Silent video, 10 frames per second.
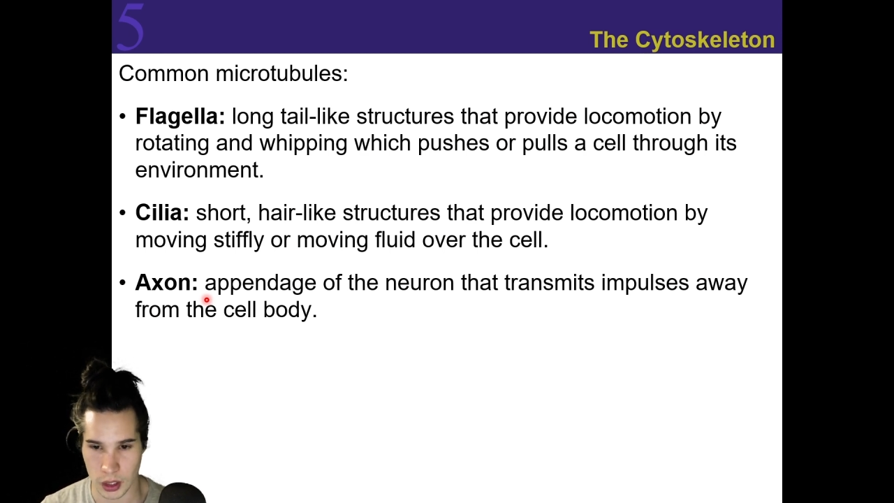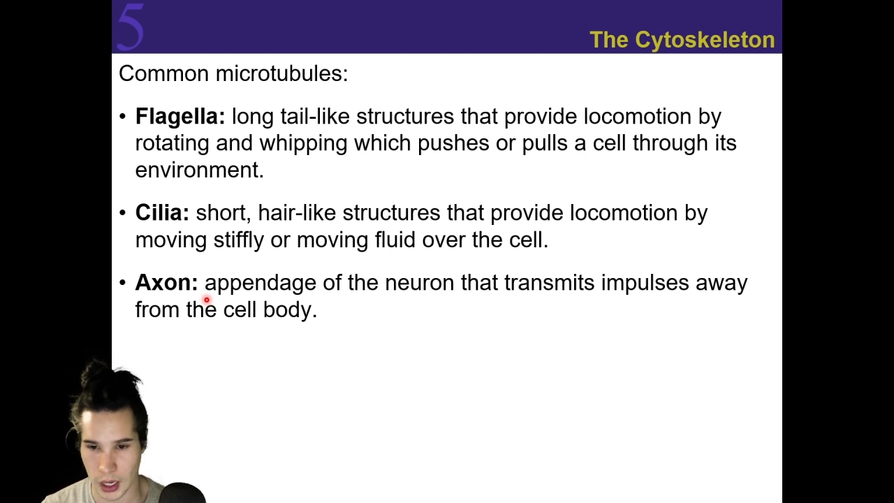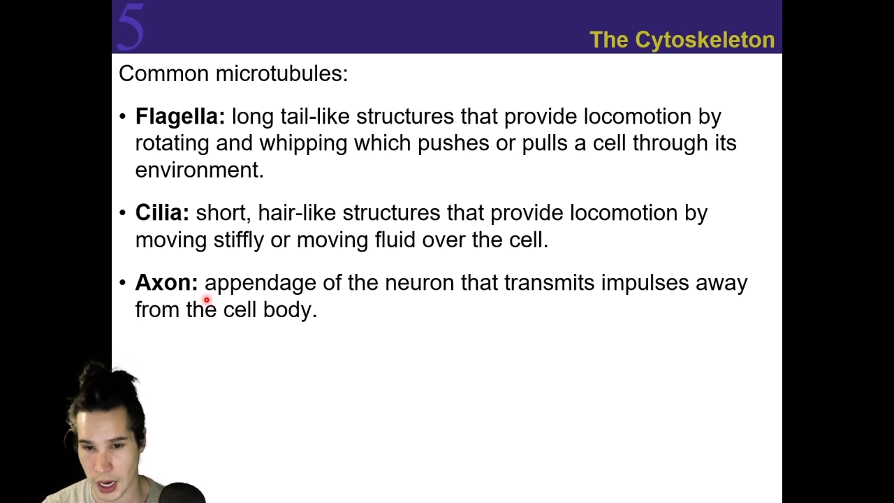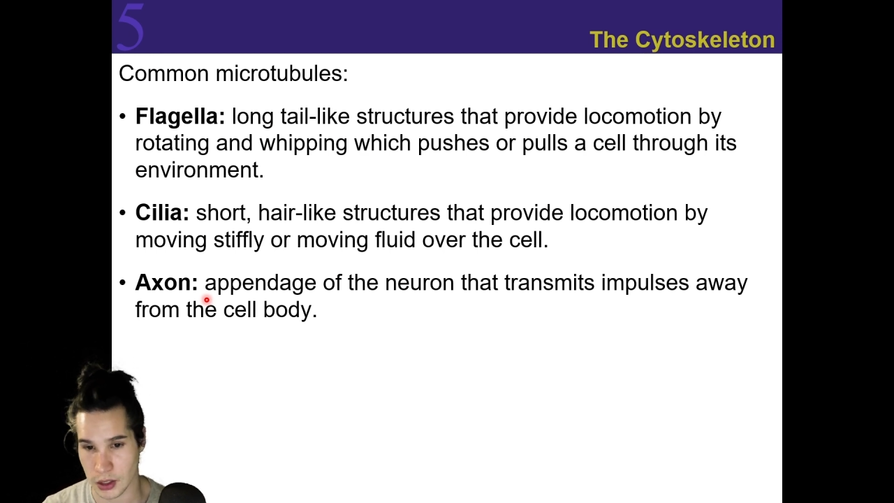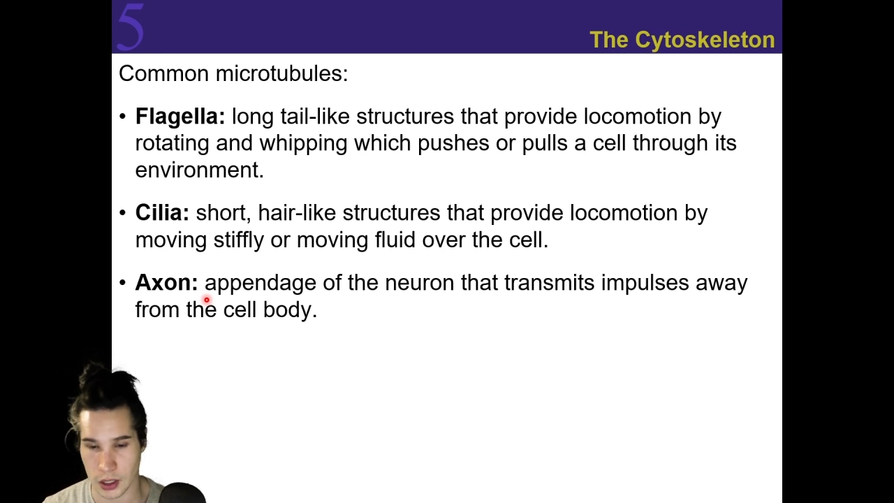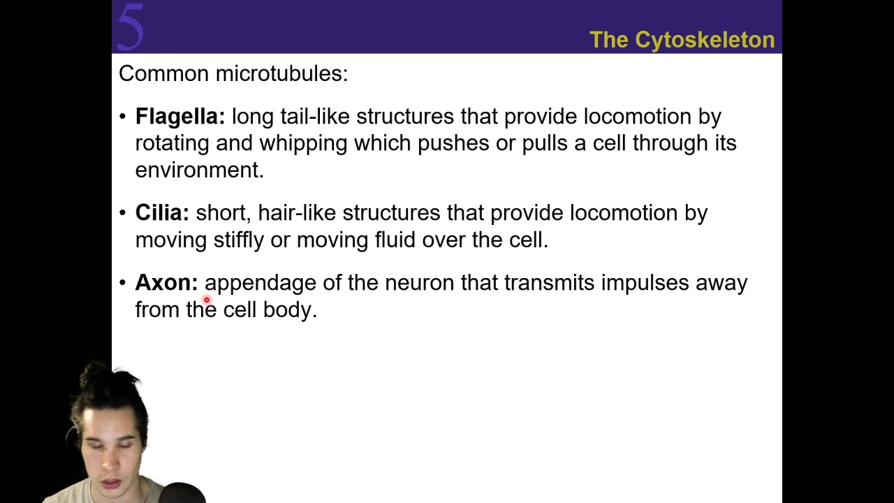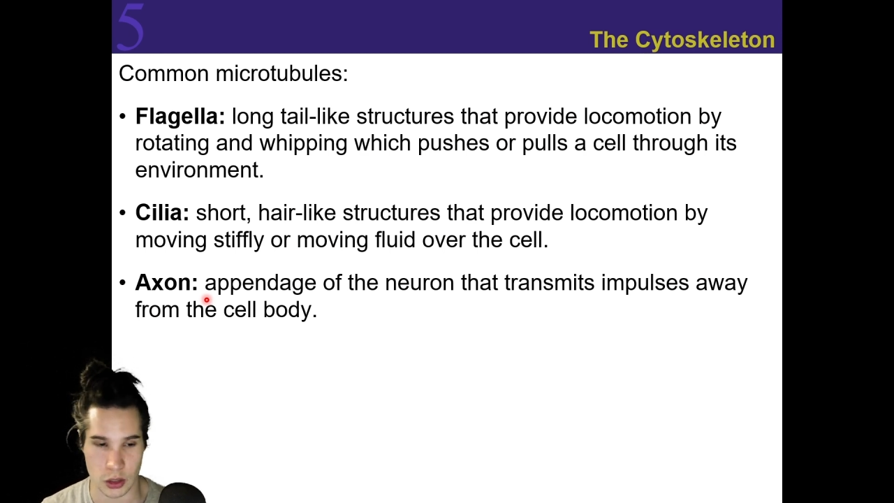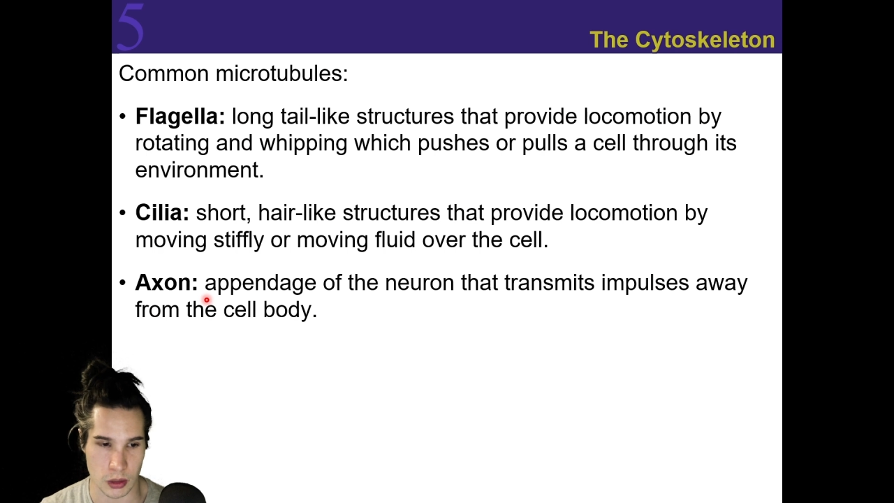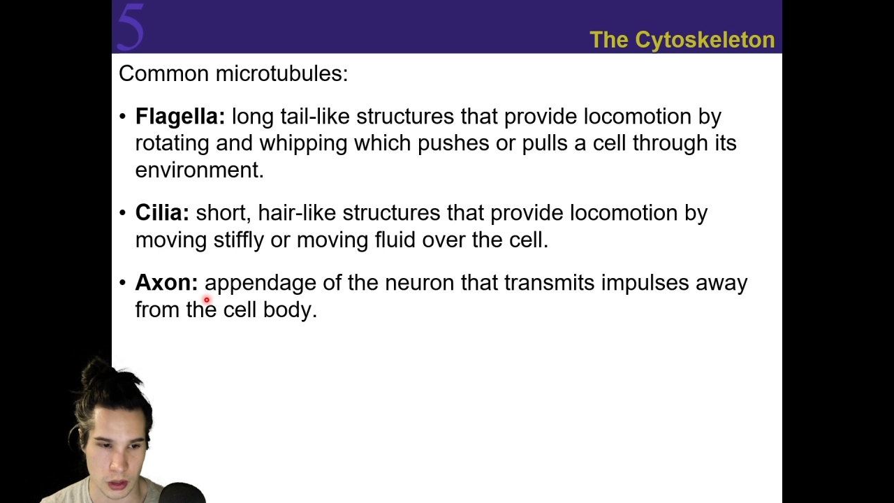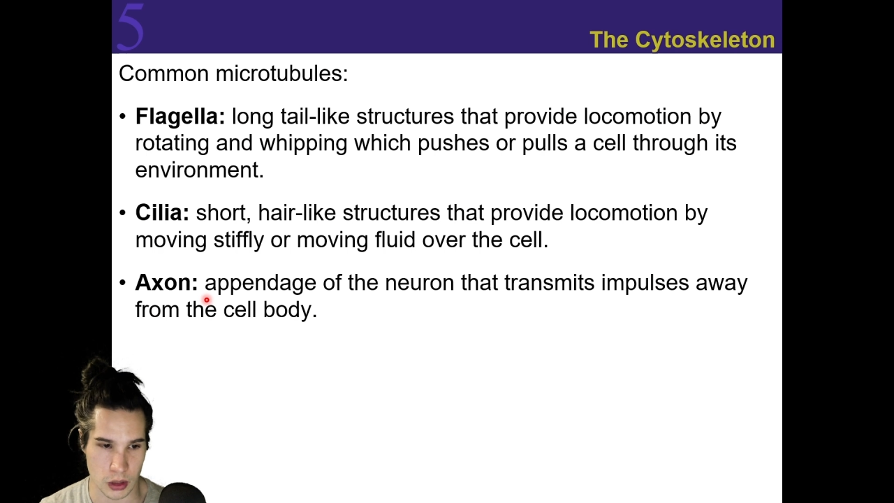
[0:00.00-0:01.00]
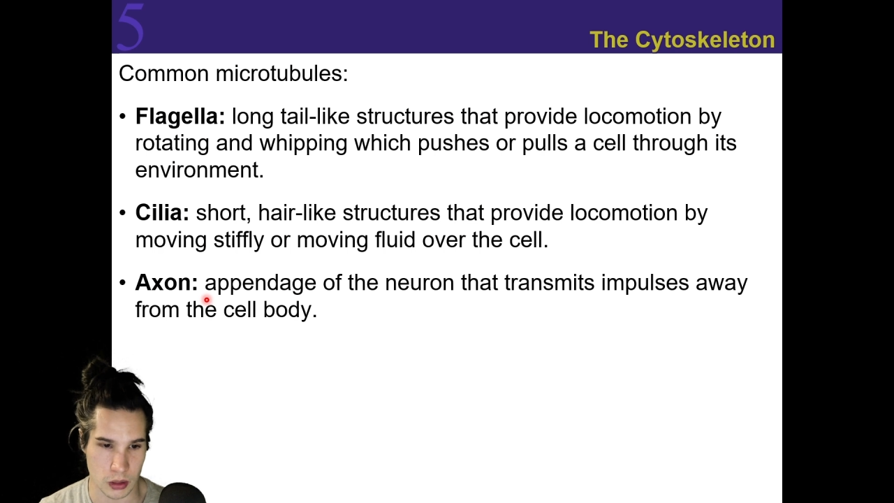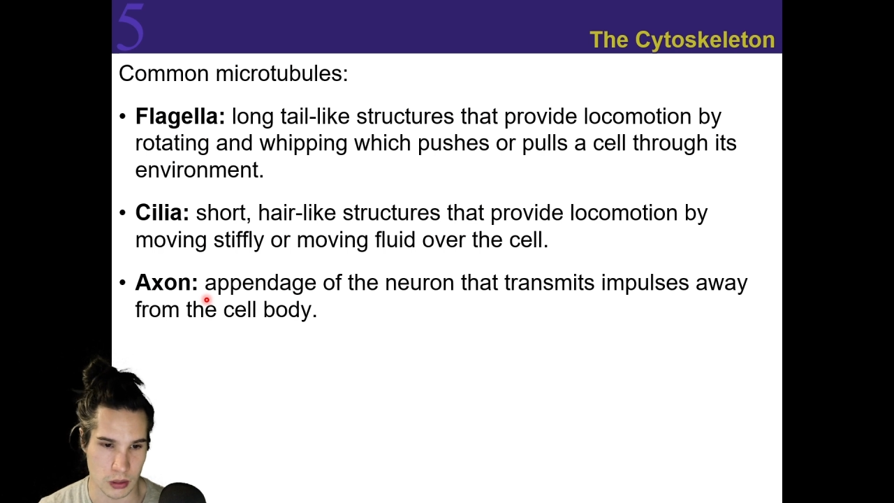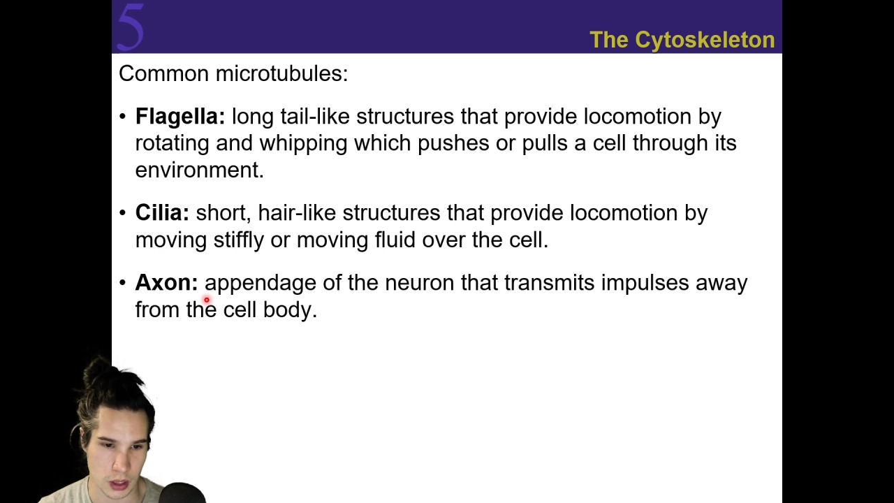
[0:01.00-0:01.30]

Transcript: the axon terminal